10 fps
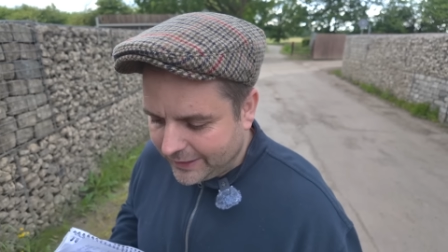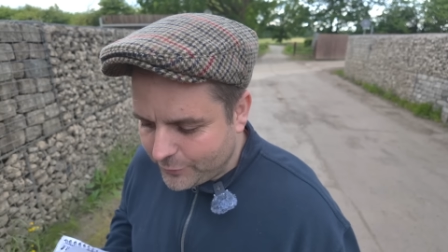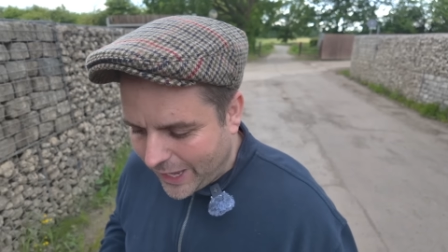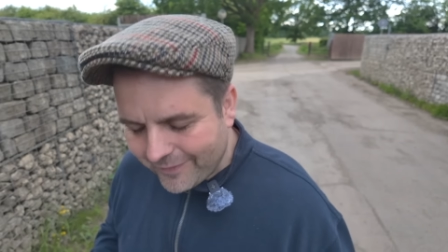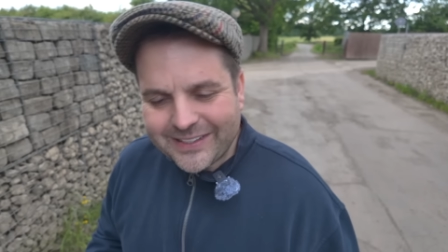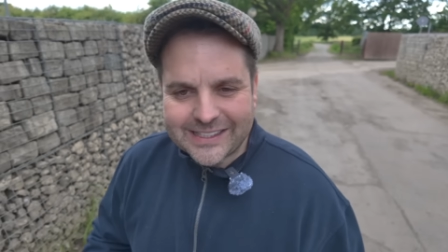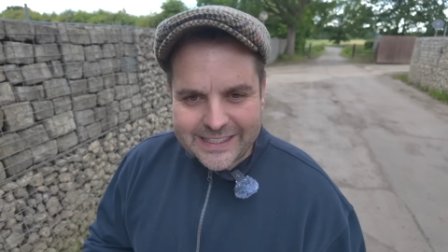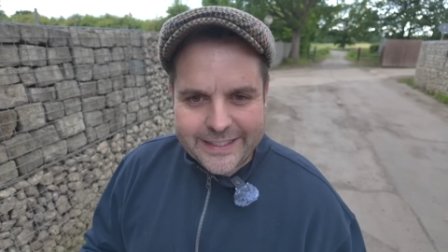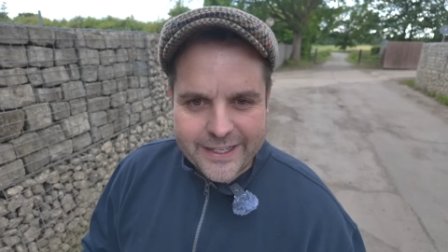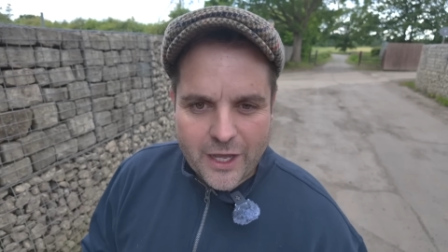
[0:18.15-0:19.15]
And if you haven't
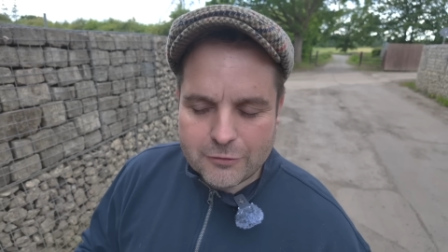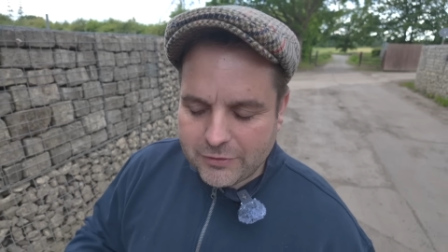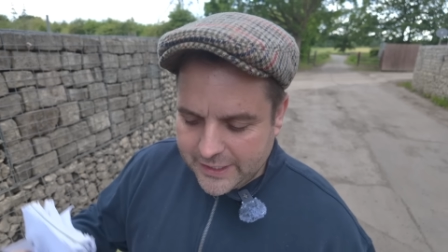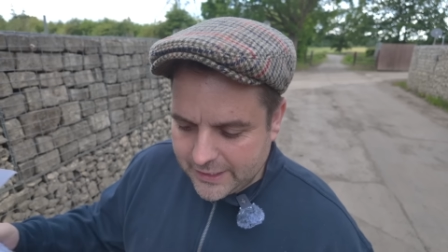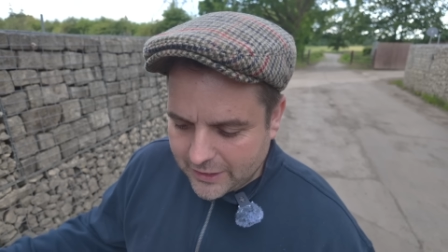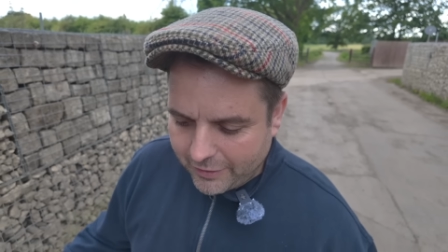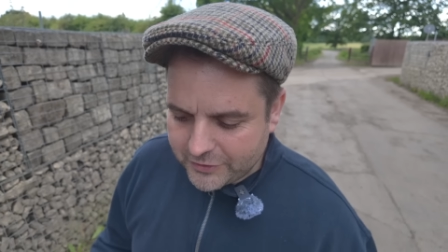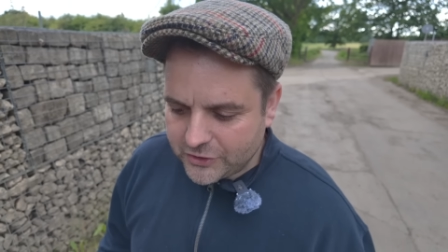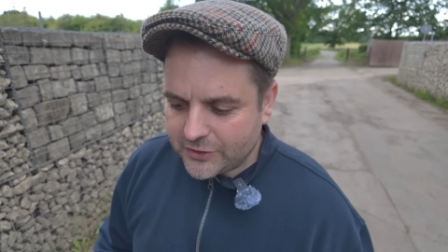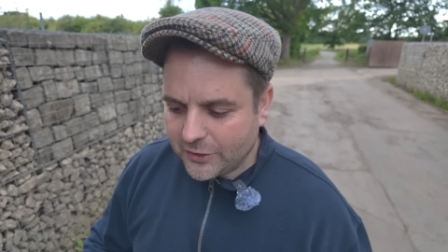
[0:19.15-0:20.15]
seen it, I really
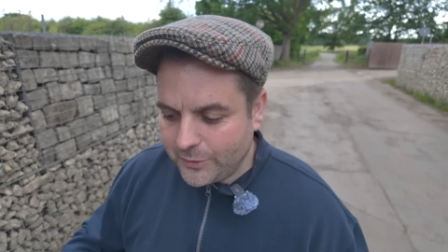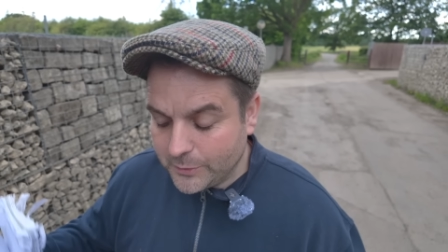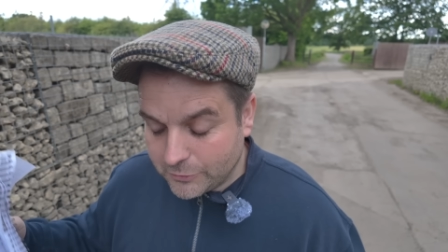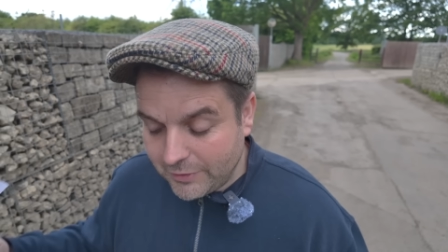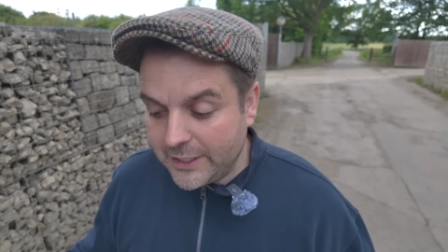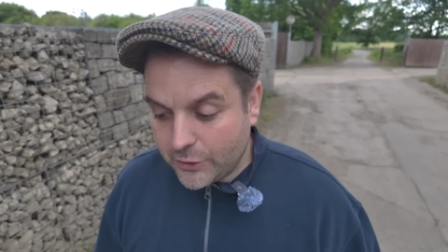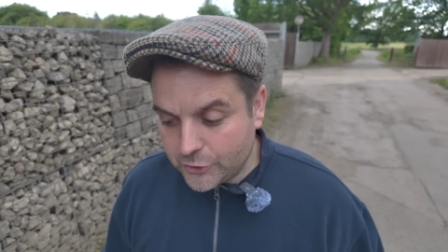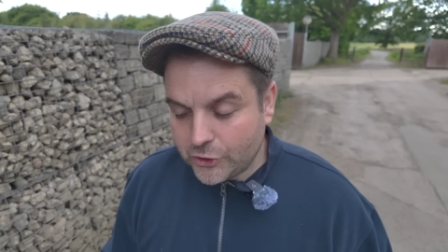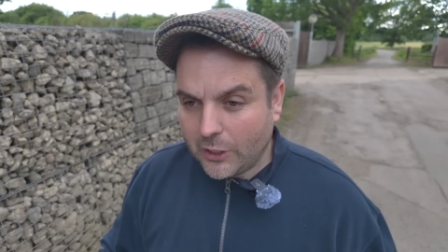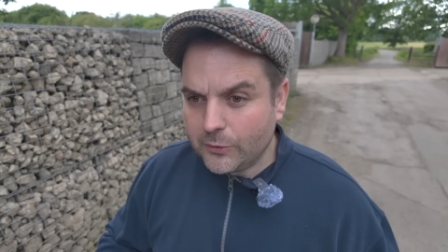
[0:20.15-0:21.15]
encourage you to. It was a really
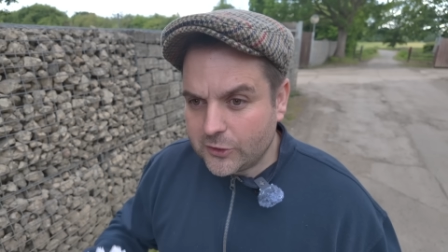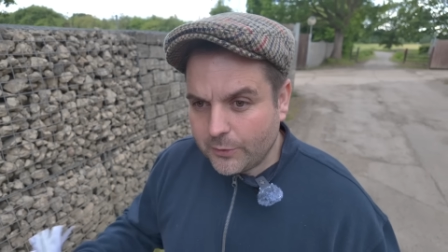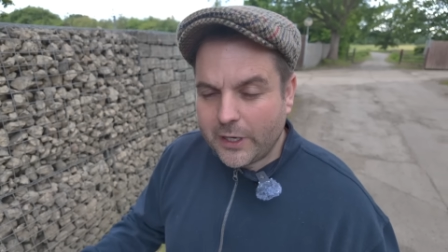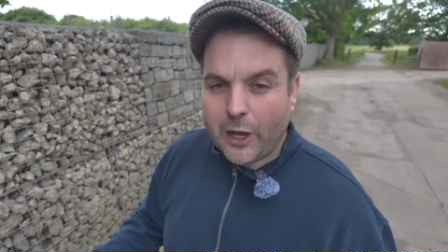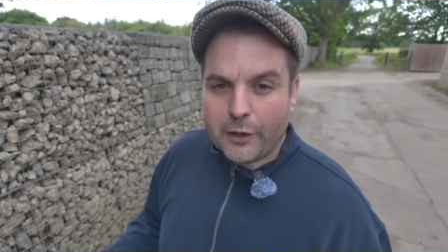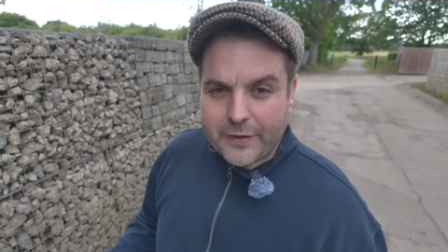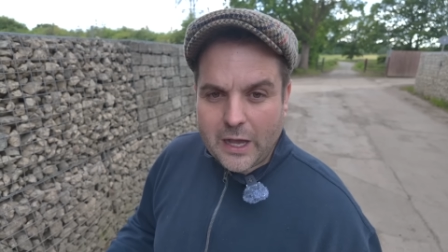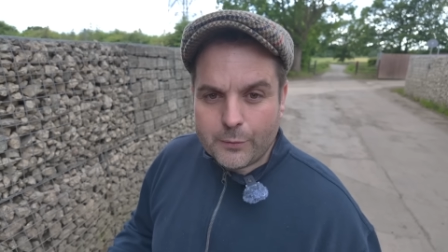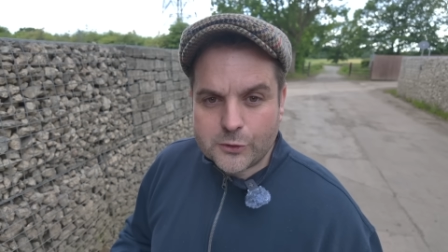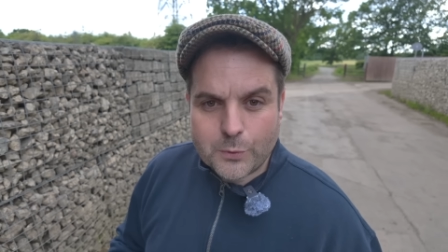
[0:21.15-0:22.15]
good show, two and a half
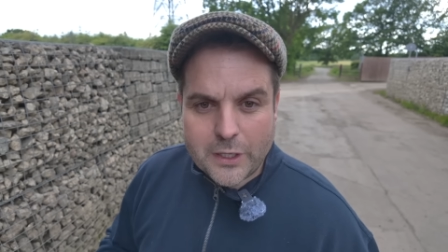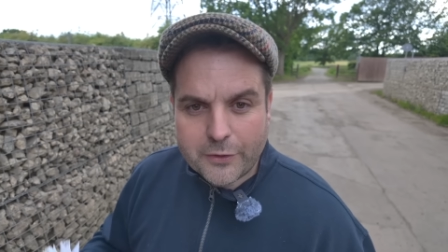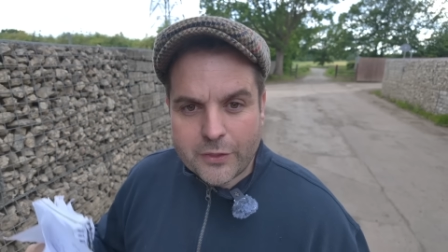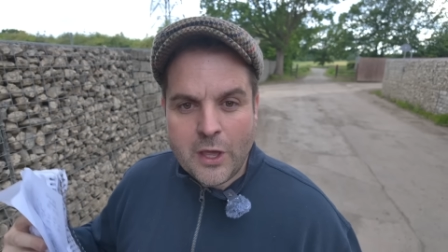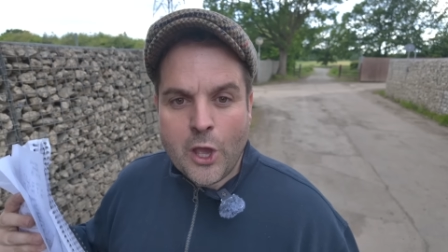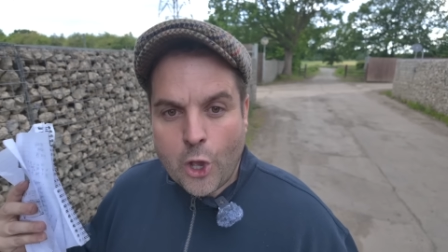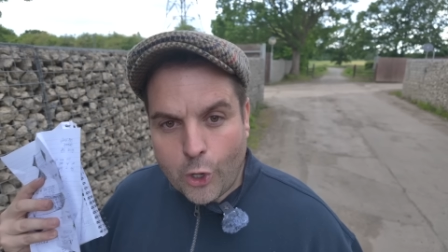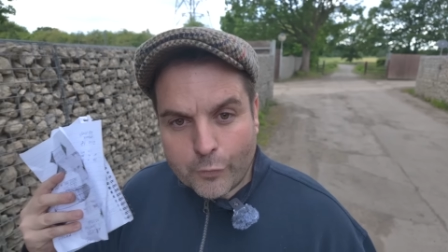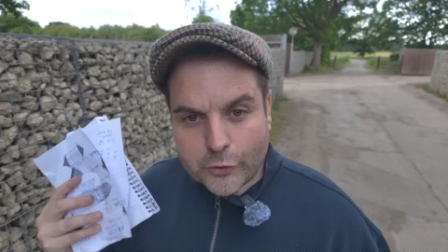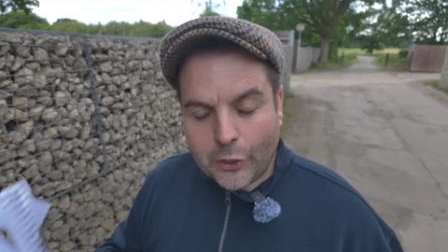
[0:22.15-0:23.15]
hours worth
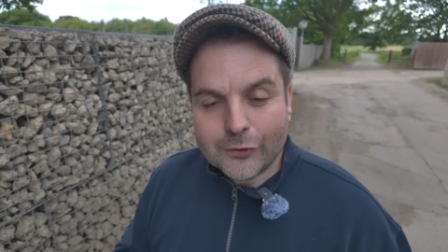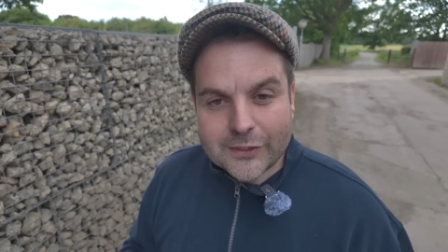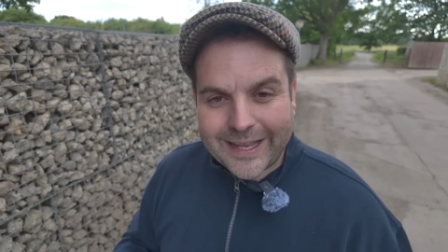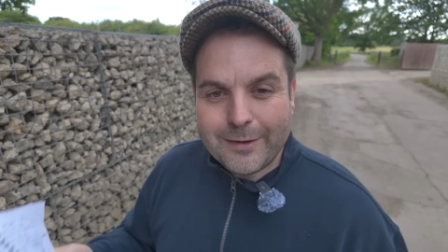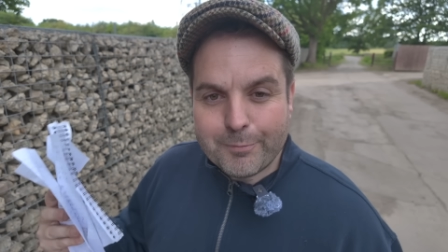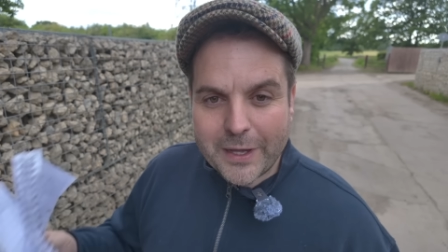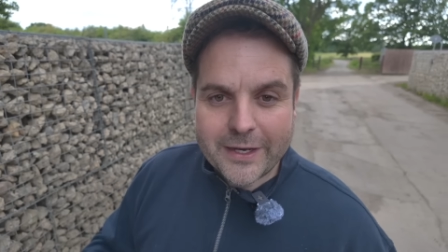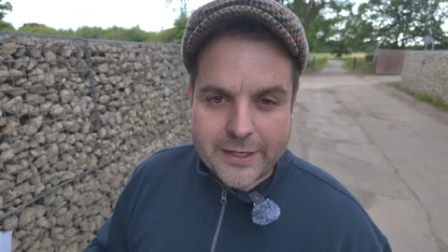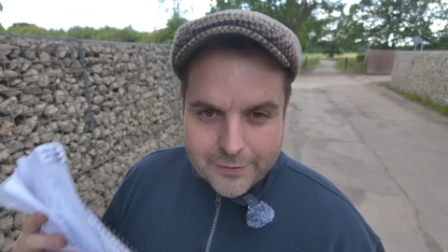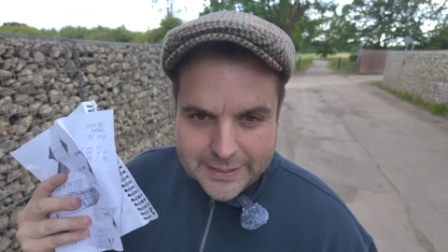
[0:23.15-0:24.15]
of content.
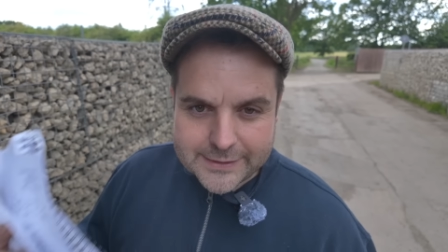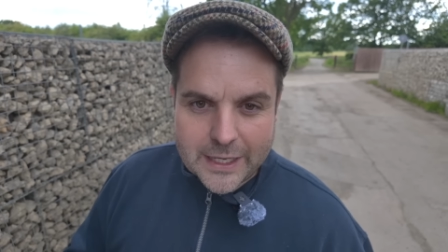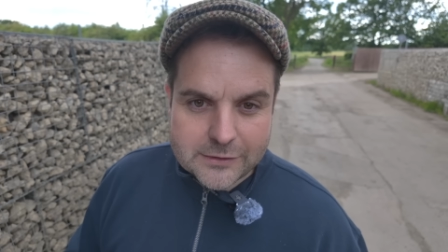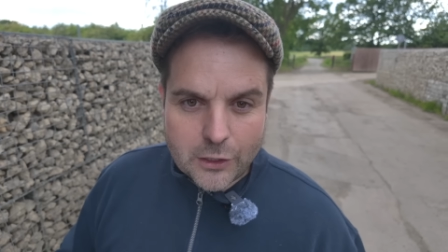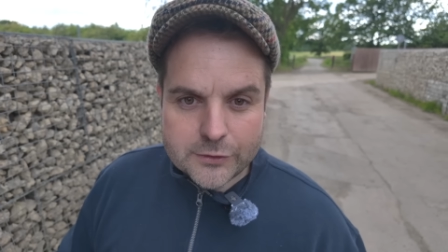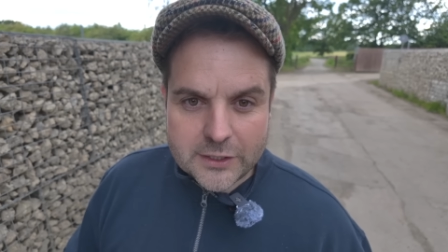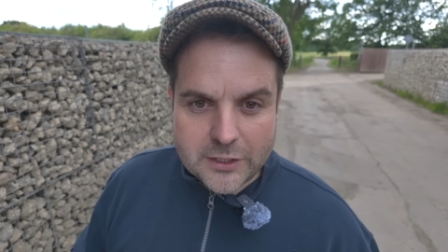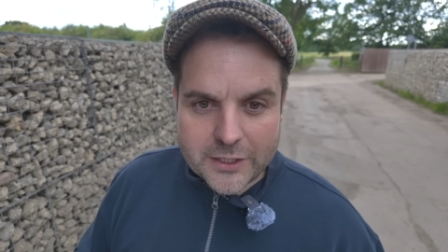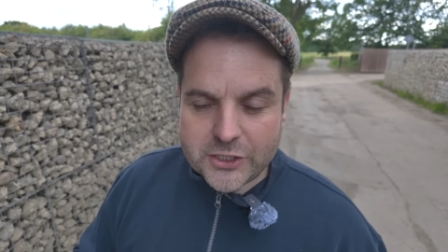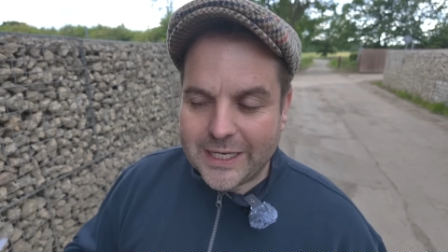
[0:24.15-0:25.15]
But I know that sounds a lot to
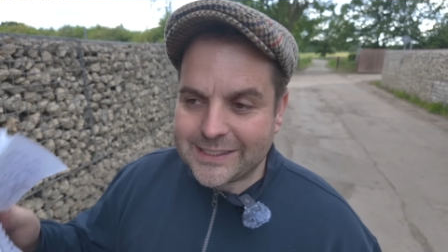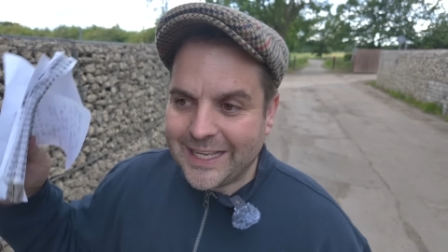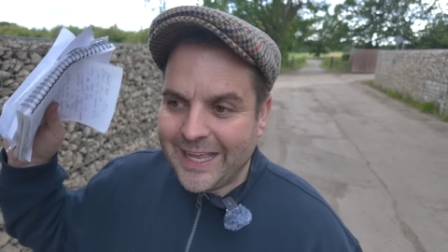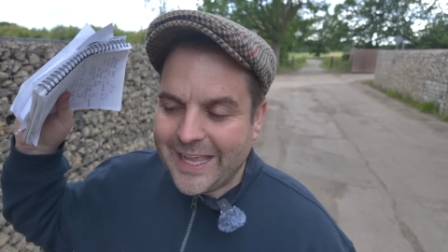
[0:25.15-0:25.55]
digest,